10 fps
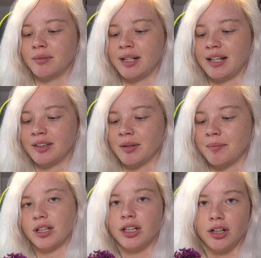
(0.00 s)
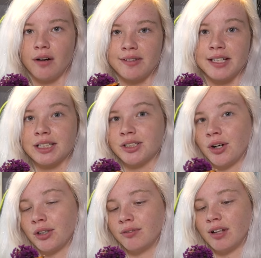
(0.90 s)
them and eat them. You know, obviously it's a
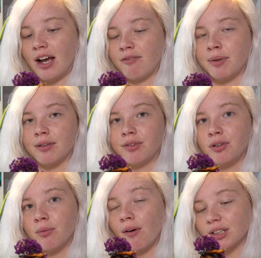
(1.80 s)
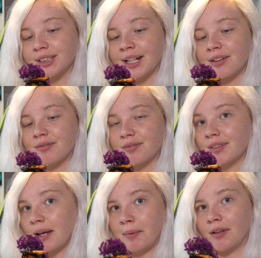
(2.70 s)
circle of life, but if you want to give
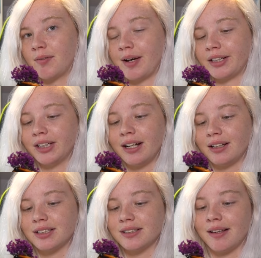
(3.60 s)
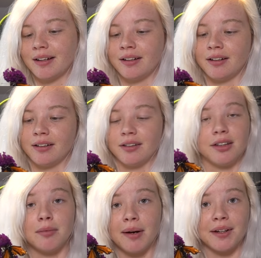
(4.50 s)
that butterfly a chance, then
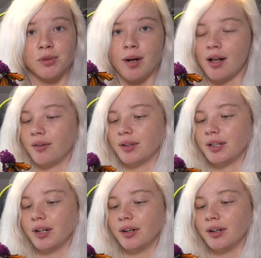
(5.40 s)
you might as well, you